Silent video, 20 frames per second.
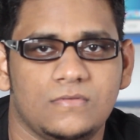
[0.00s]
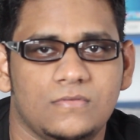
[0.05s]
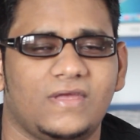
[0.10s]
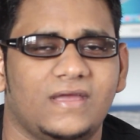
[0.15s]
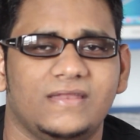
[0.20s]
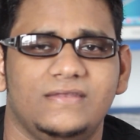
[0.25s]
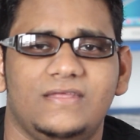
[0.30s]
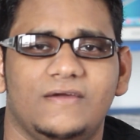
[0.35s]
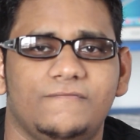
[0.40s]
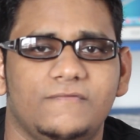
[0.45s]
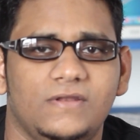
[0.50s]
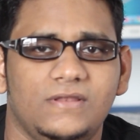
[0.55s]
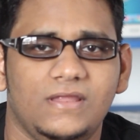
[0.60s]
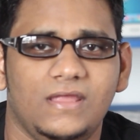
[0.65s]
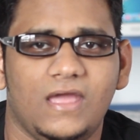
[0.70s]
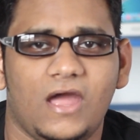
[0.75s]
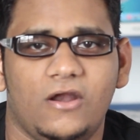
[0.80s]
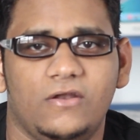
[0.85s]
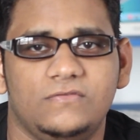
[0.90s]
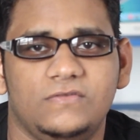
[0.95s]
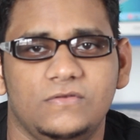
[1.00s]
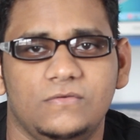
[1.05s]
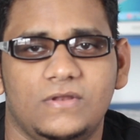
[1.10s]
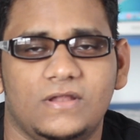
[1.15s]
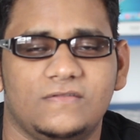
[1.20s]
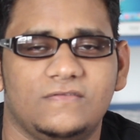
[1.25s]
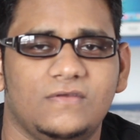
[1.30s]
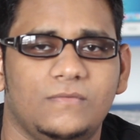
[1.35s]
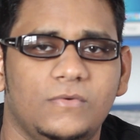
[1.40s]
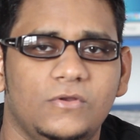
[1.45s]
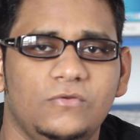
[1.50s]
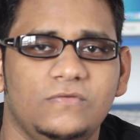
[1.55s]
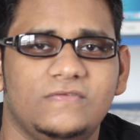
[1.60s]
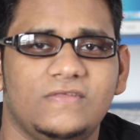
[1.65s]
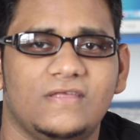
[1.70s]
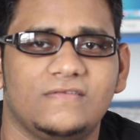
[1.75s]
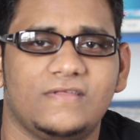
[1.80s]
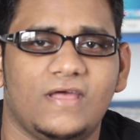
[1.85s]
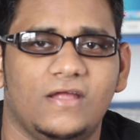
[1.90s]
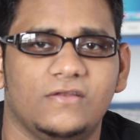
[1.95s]
So I can definitely guarantee you that someone who
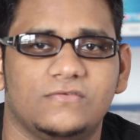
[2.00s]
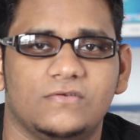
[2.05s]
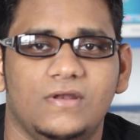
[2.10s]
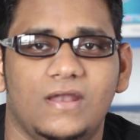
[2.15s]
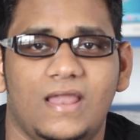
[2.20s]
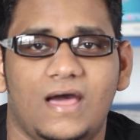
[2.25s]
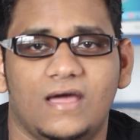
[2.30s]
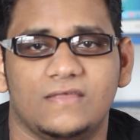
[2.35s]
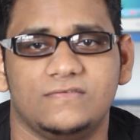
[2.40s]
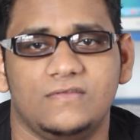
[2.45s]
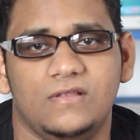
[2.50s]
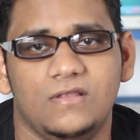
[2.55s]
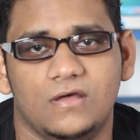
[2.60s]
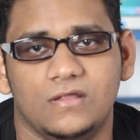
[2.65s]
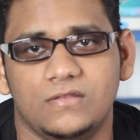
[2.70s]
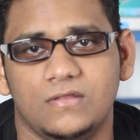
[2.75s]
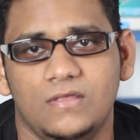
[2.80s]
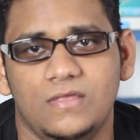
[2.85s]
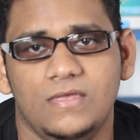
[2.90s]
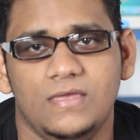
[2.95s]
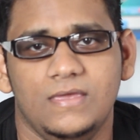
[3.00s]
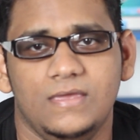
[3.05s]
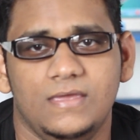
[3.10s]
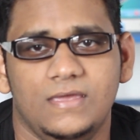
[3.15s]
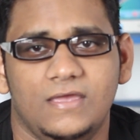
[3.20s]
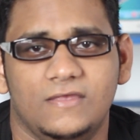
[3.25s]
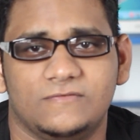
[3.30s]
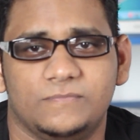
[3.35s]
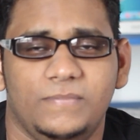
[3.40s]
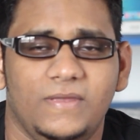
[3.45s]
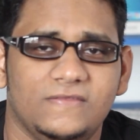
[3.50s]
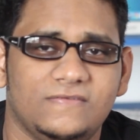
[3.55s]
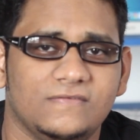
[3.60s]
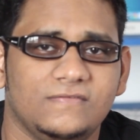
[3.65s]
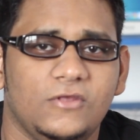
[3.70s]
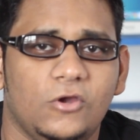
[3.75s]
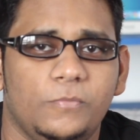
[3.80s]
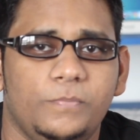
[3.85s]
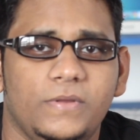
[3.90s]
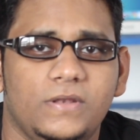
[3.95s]
says Android lags a lot is
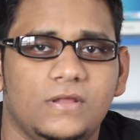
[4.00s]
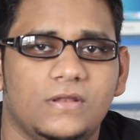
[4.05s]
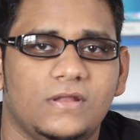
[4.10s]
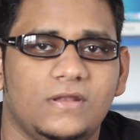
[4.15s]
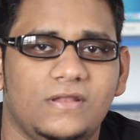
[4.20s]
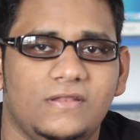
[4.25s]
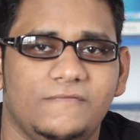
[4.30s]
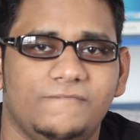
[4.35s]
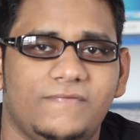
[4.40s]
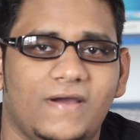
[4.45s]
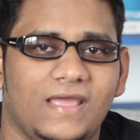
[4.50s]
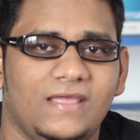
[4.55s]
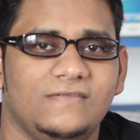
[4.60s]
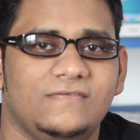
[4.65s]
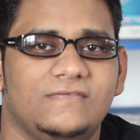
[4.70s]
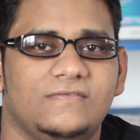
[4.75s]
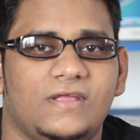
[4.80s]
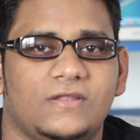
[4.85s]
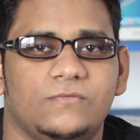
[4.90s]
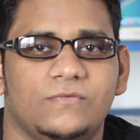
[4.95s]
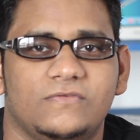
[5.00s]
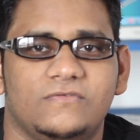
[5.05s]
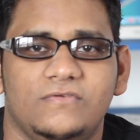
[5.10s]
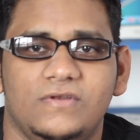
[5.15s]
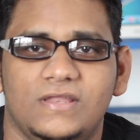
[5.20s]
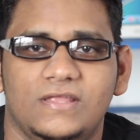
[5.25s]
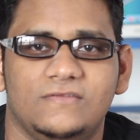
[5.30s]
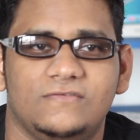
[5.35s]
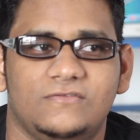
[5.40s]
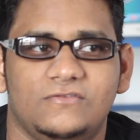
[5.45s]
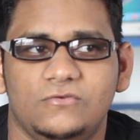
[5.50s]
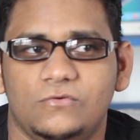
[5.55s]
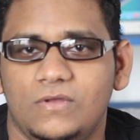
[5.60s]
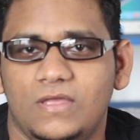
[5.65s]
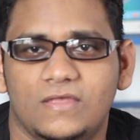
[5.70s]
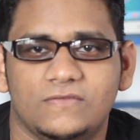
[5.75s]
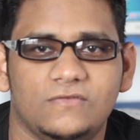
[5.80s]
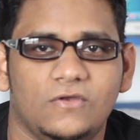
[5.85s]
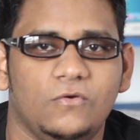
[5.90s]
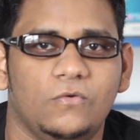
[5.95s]
basing their opinion on a device that was released two
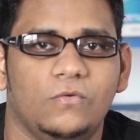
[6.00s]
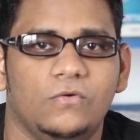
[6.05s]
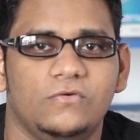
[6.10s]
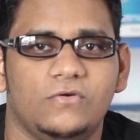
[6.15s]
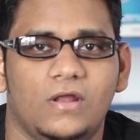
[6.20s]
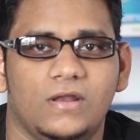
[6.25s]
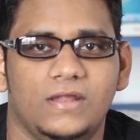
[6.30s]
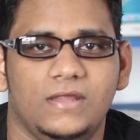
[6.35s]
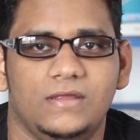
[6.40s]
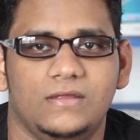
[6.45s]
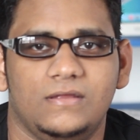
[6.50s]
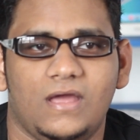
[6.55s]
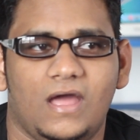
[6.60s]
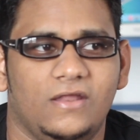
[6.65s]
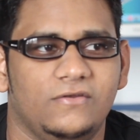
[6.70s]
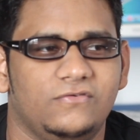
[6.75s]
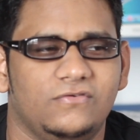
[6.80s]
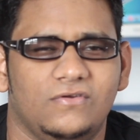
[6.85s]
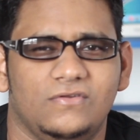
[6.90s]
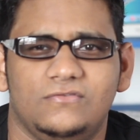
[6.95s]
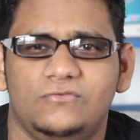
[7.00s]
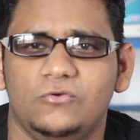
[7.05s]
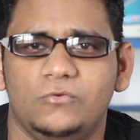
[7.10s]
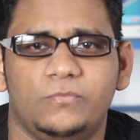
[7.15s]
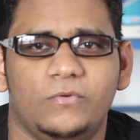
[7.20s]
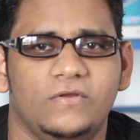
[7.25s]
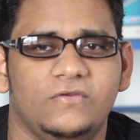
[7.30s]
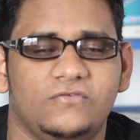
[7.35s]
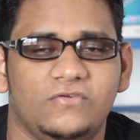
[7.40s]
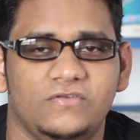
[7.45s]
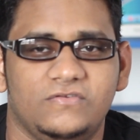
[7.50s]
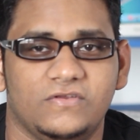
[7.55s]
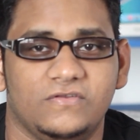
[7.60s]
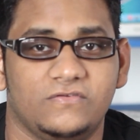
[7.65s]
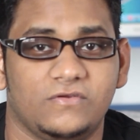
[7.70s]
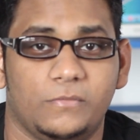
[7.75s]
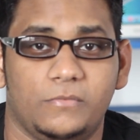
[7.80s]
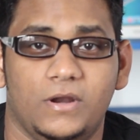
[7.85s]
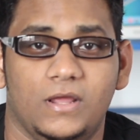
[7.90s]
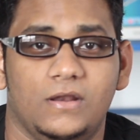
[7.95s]
years ago running Android 2.3
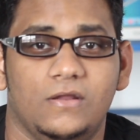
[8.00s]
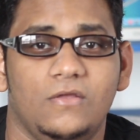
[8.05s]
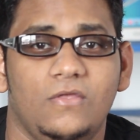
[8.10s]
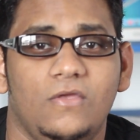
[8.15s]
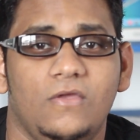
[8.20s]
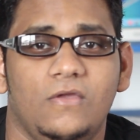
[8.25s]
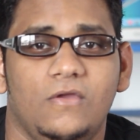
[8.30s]
Gingerbread,